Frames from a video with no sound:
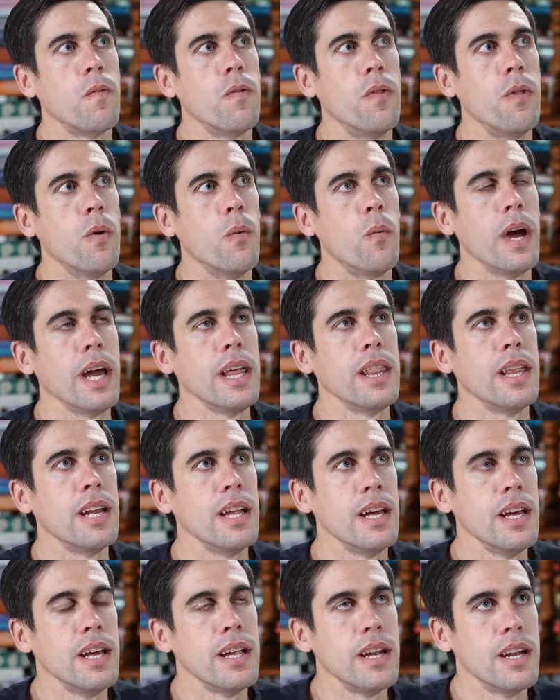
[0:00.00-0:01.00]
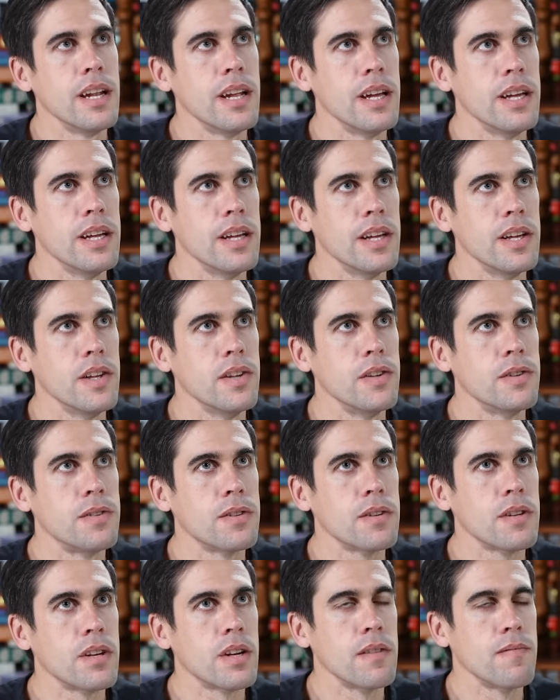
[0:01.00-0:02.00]
the way that it
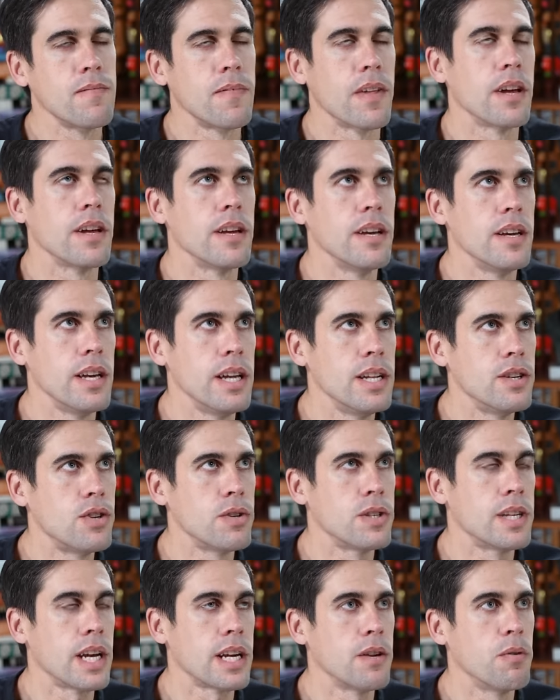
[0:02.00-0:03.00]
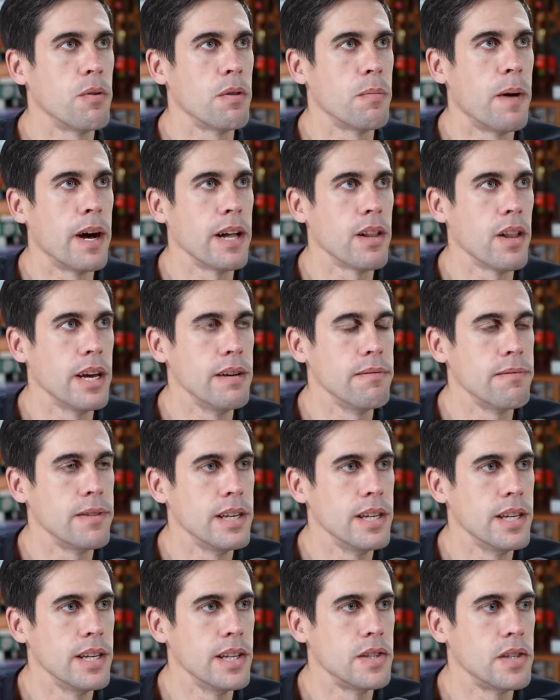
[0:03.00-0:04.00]
has intersected with my life
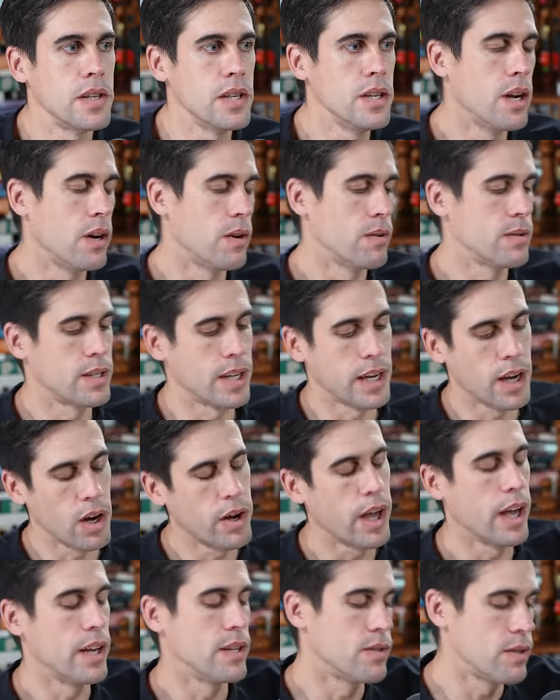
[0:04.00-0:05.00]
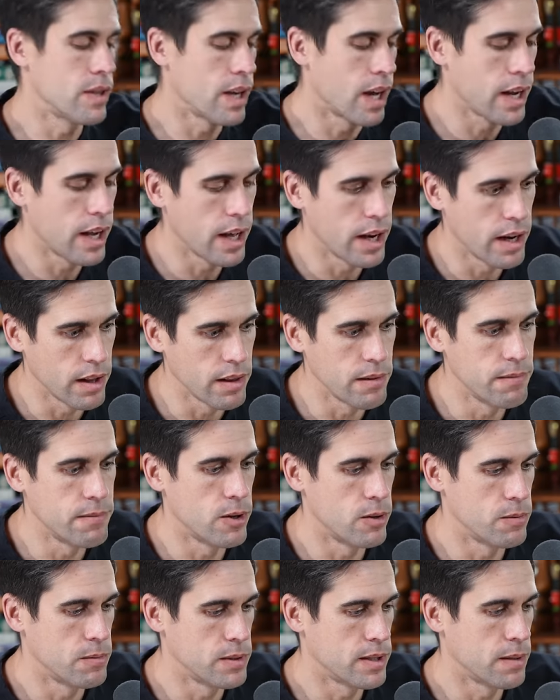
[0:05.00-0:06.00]
is, you know, it's like, okay, so you got to get on the
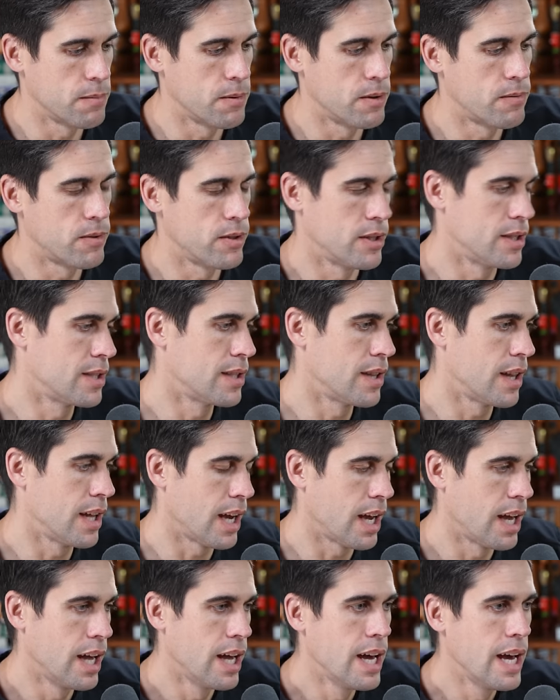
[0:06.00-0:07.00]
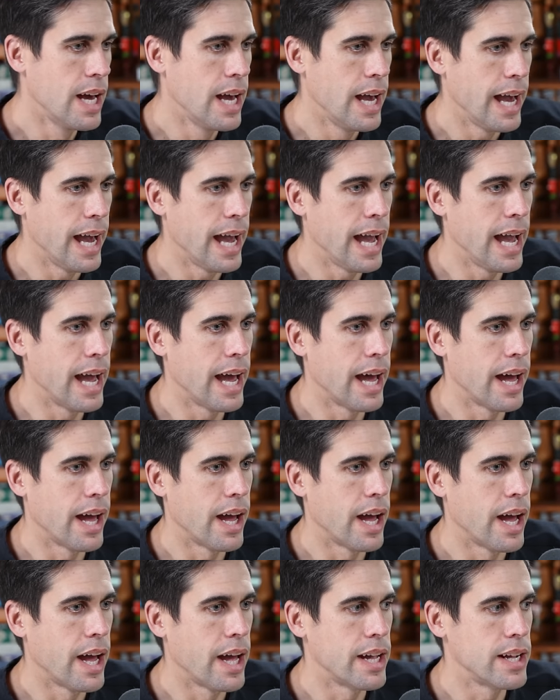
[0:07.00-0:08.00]
phone with someone for this thing
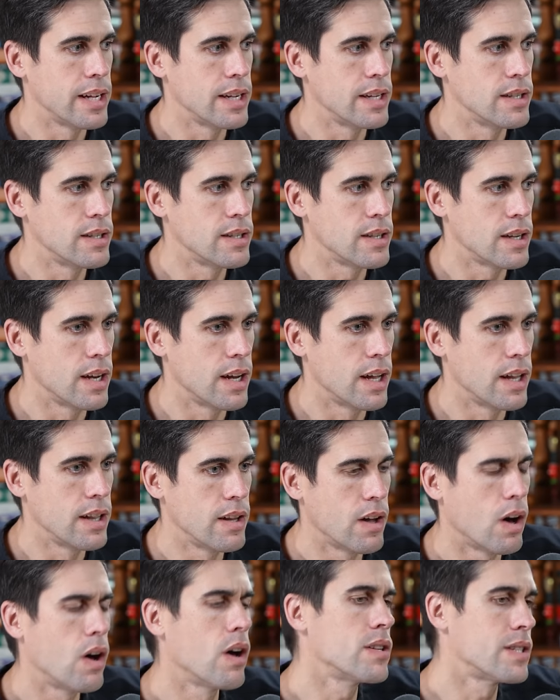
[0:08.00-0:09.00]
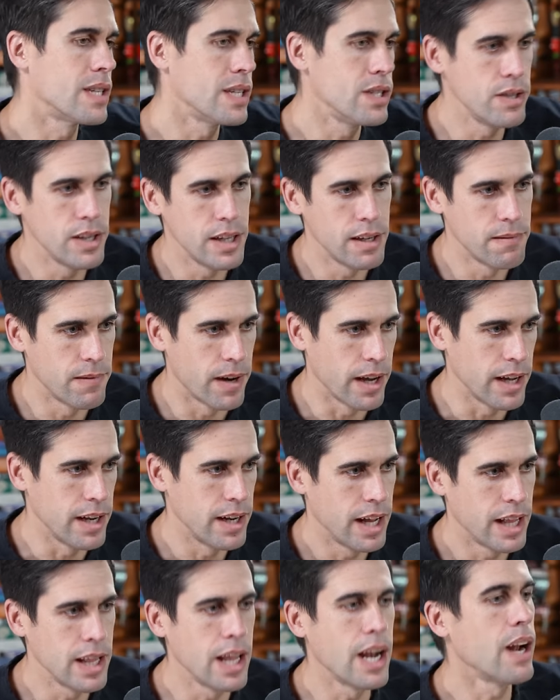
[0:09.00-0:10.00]
and uh, I'll send you the invite.
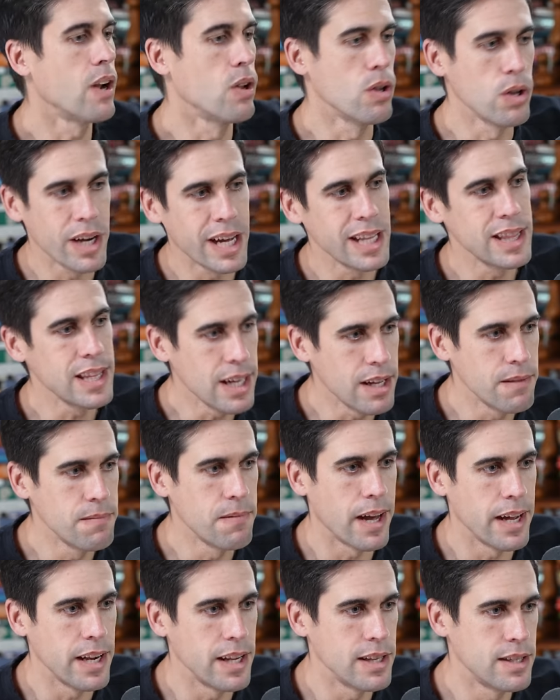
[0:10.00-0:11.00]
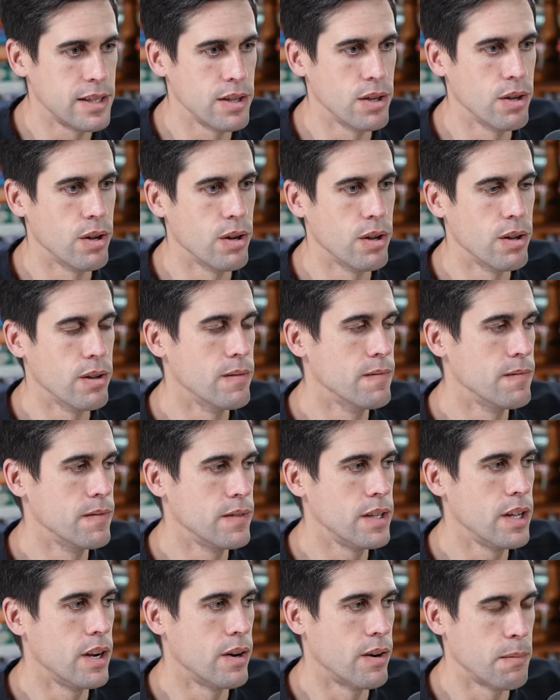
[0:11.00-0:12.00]
And then I don't look at the invite until
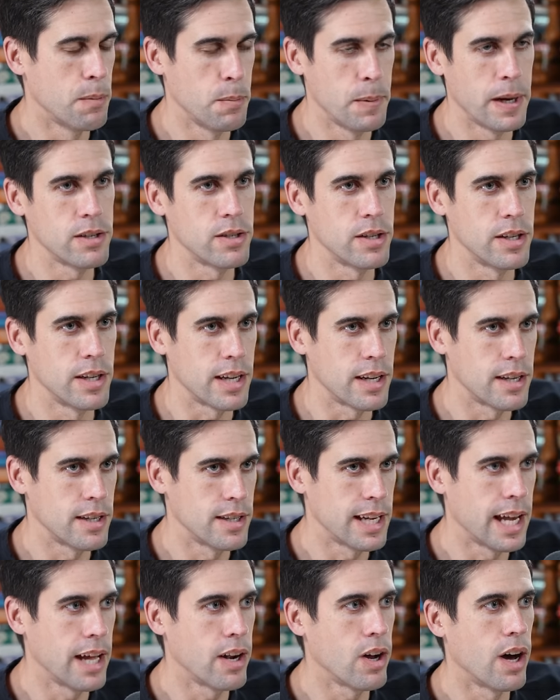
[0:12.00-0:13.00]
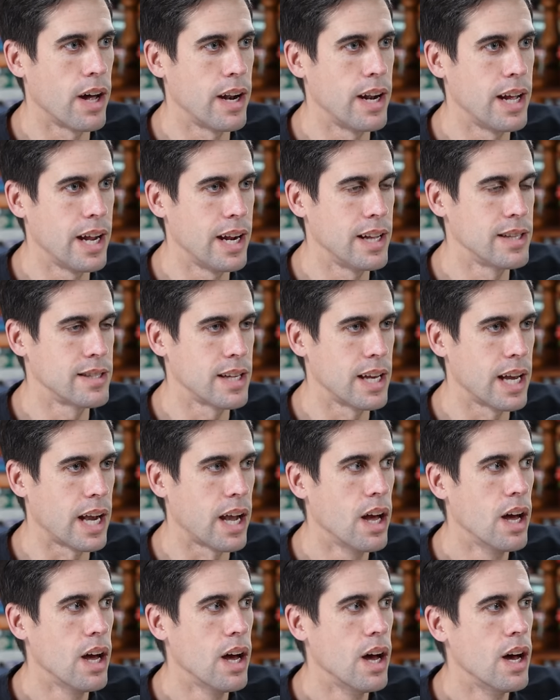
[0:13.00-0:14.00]
you know I'm about to get on, and it's like,
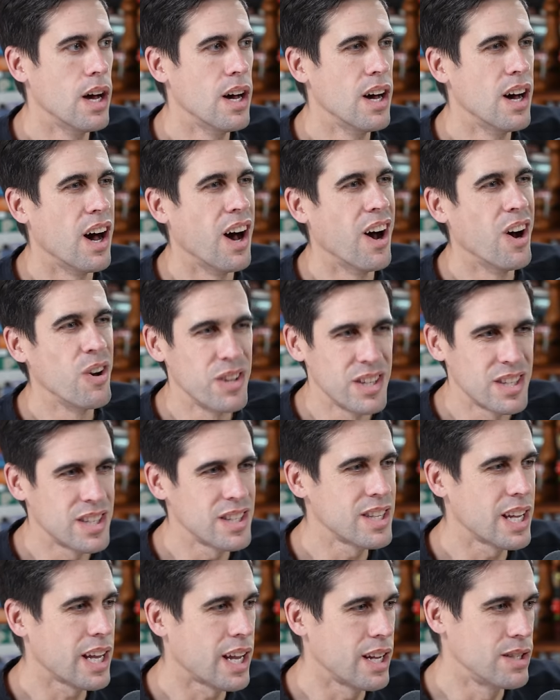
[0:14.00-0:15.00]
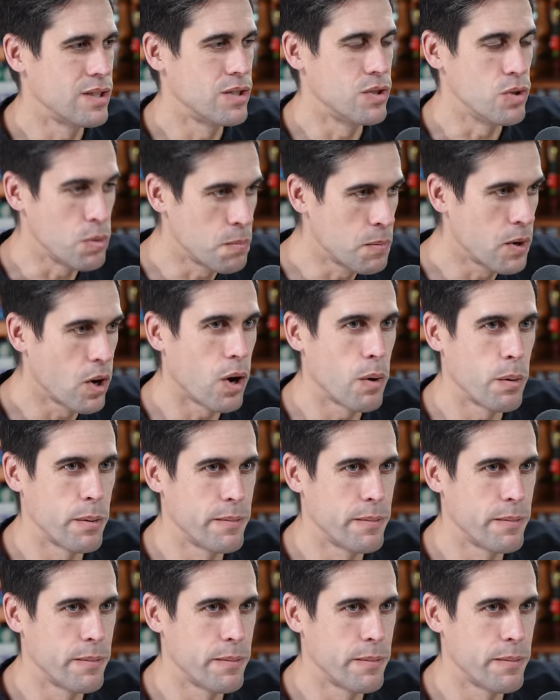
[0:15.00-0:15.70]
oh, this is like a Zoom call with